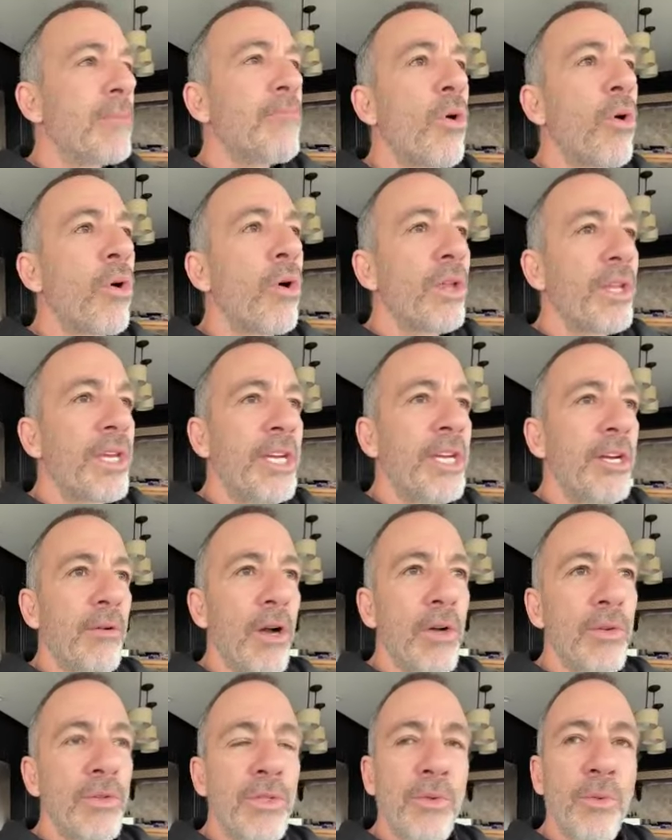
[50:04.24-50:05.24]
and moral
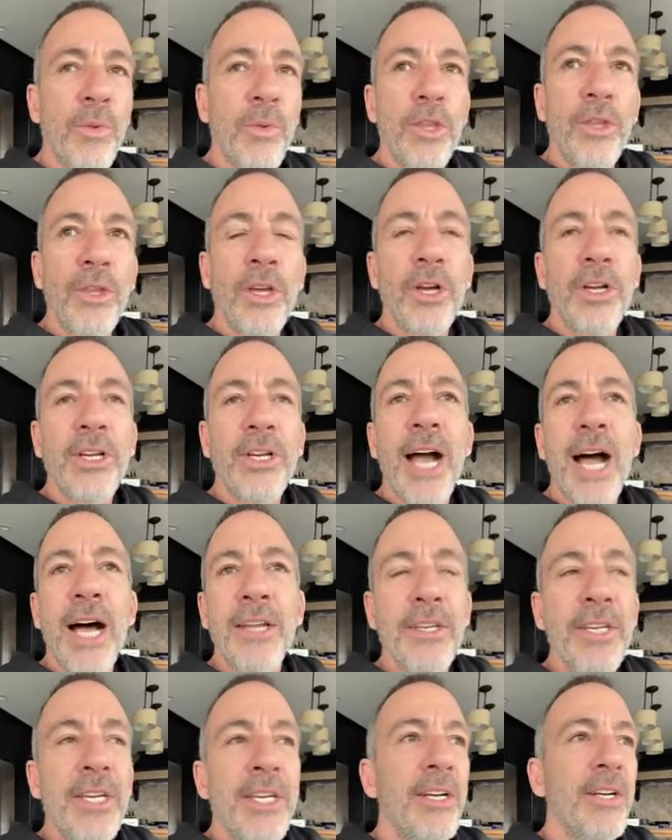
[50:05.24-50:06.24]
heroes, whether they're
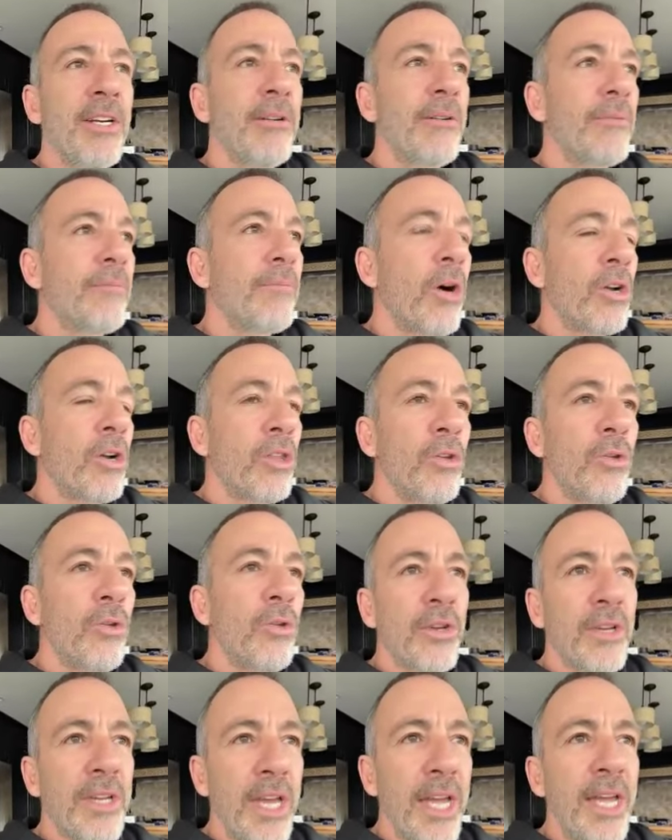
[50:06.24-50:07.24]
Gandhi or Martin
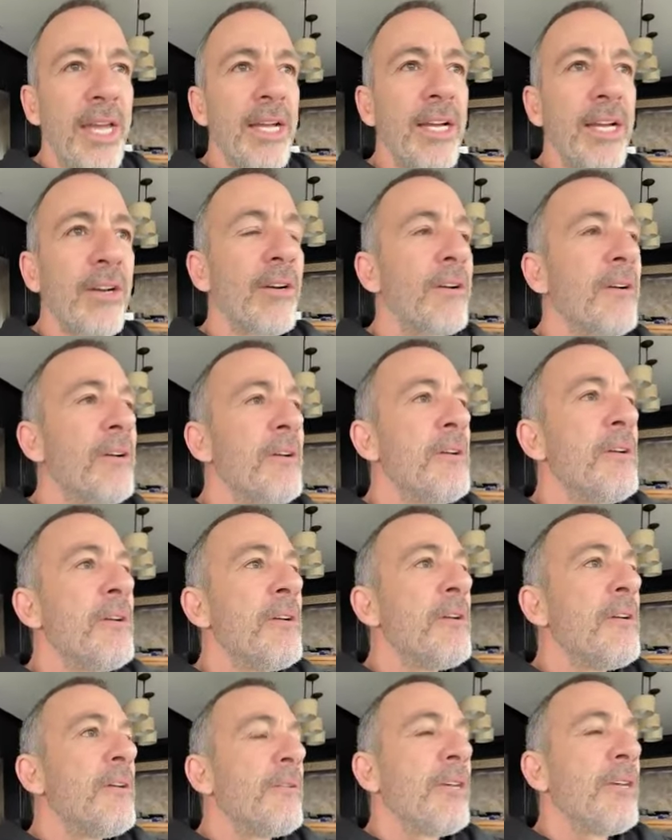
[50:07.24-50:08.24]
Luther King or
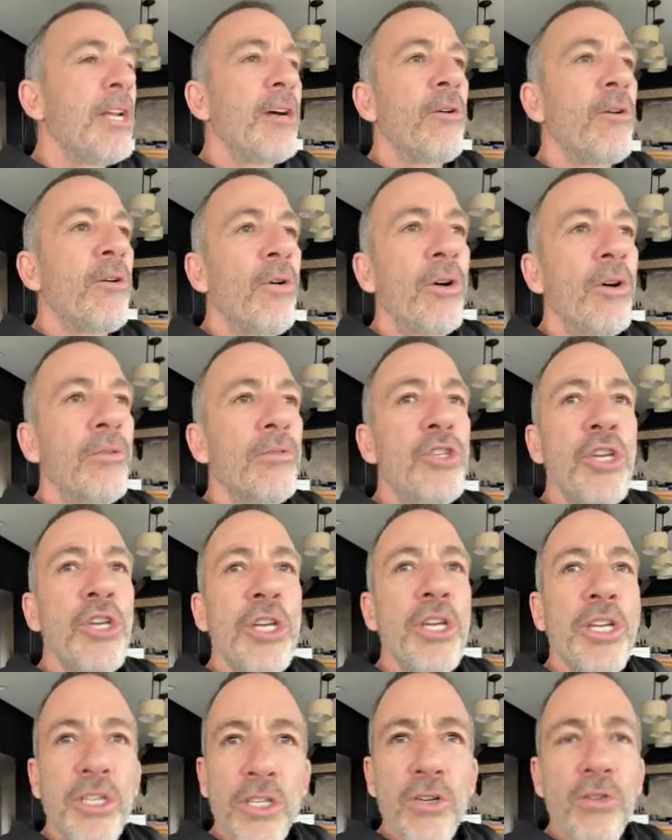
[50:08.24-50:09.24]
you know, or
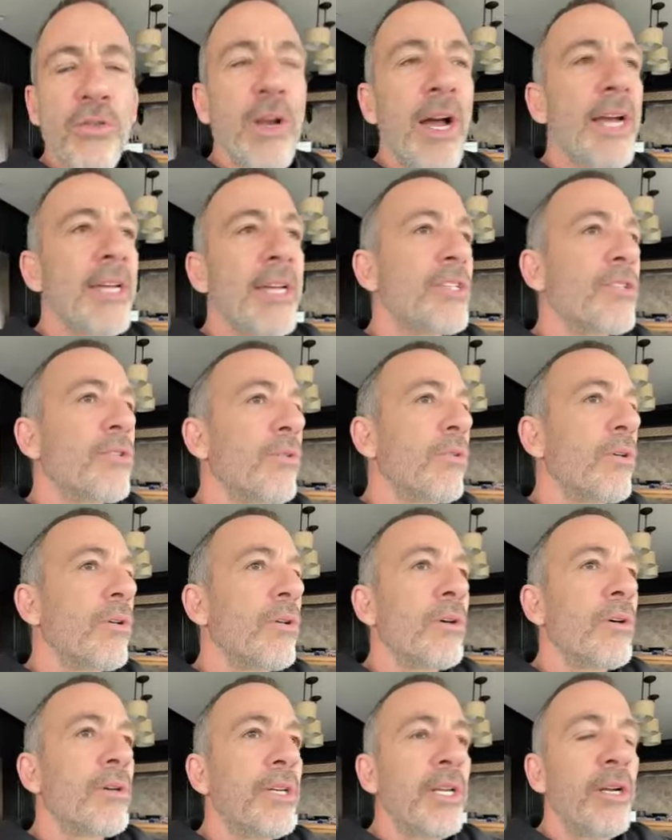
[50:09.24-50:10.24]
Jesus Christ
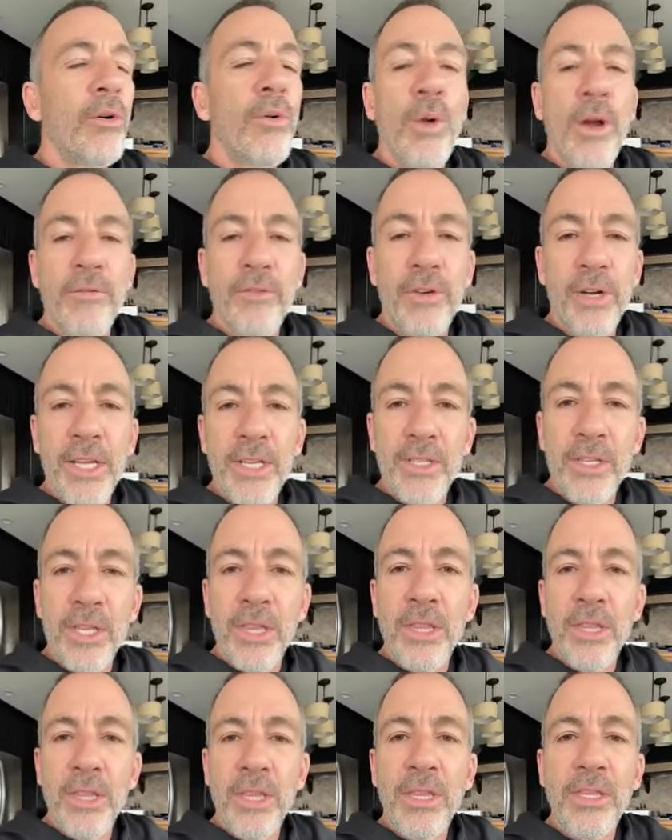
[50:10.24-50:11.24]
or you know whoever it is.
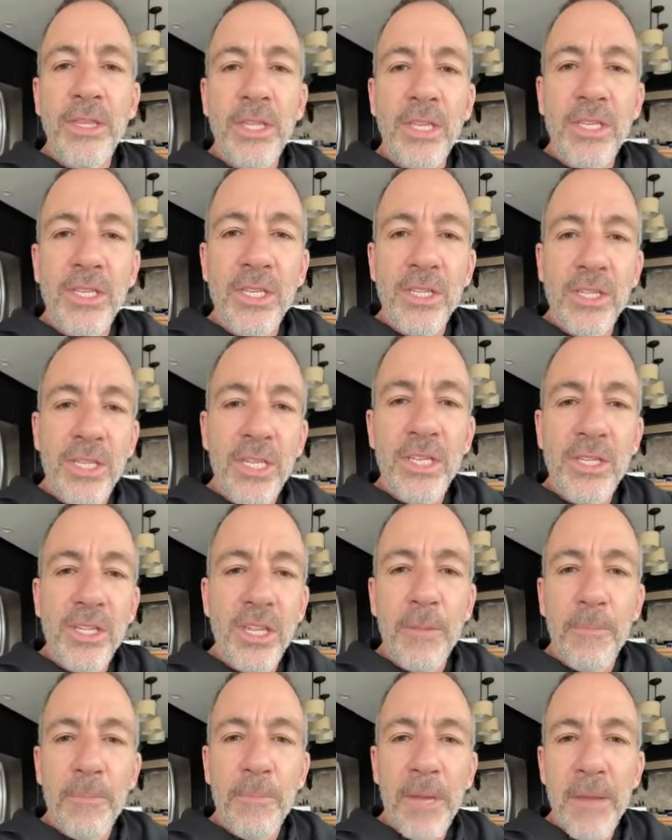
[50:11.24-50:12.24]
This is these
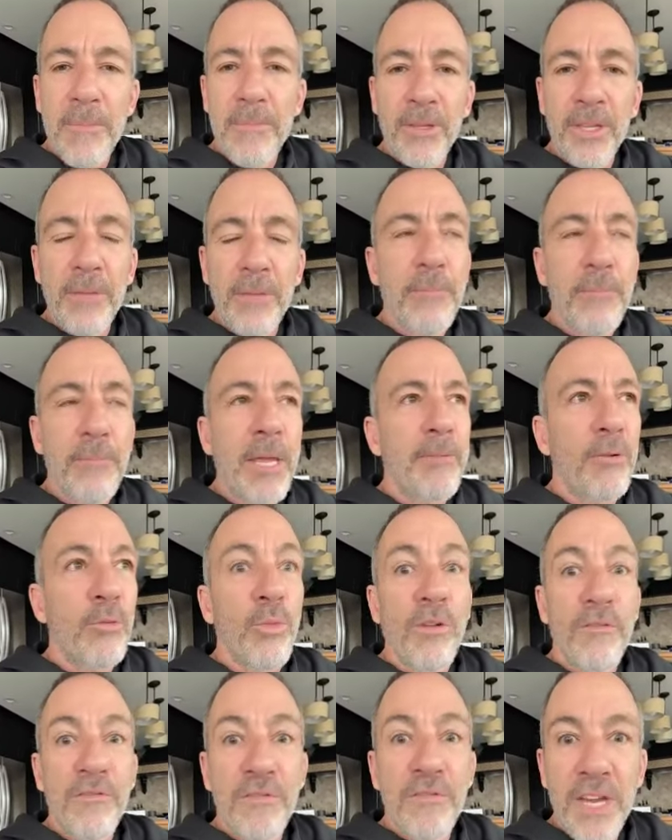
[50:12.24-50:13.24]
are the people that people
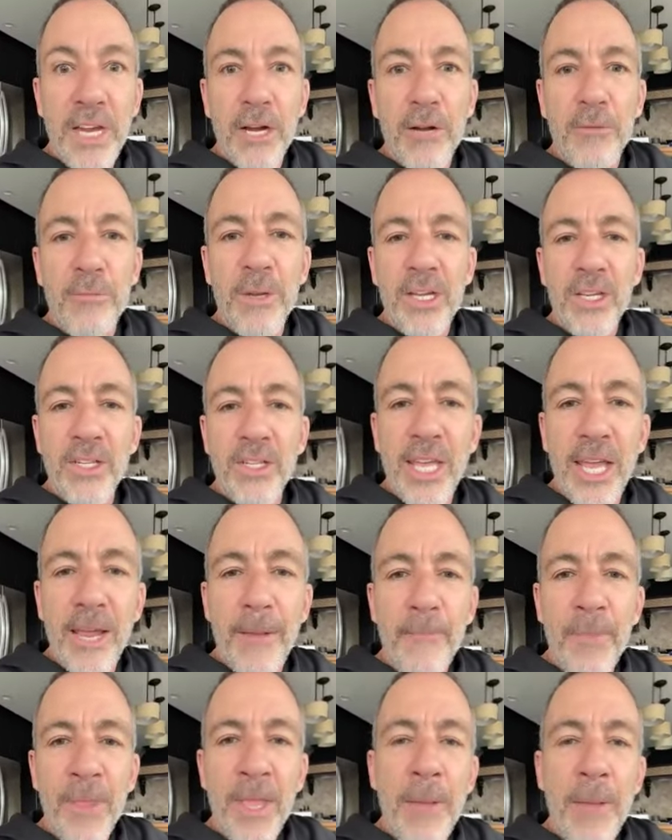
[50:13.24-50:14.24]
revere because
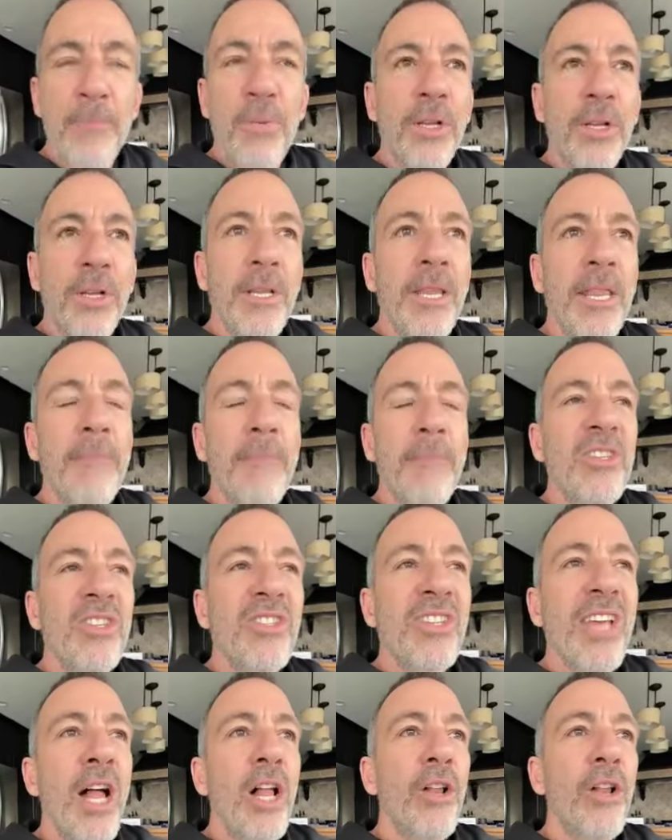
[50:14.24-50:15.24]
they put
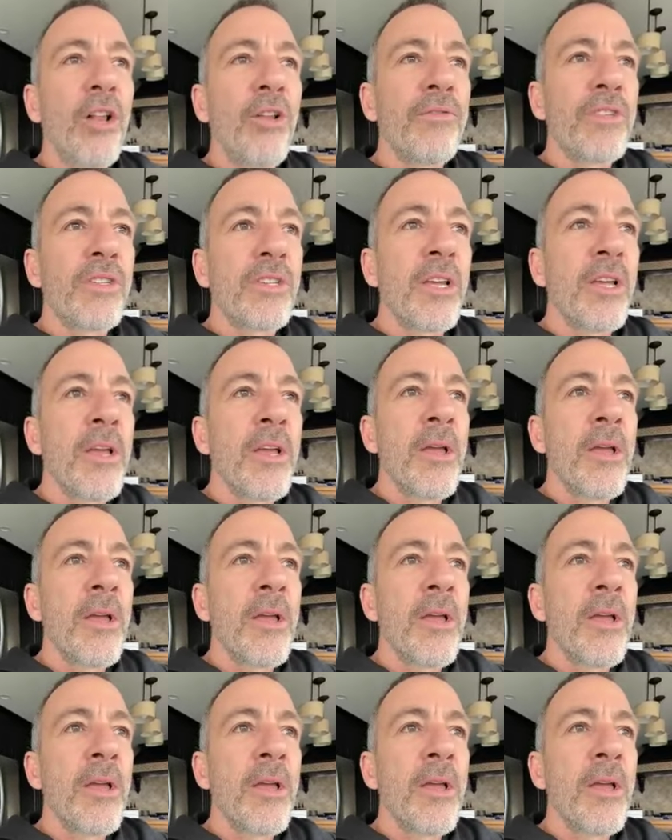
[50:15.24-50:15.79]
themselves,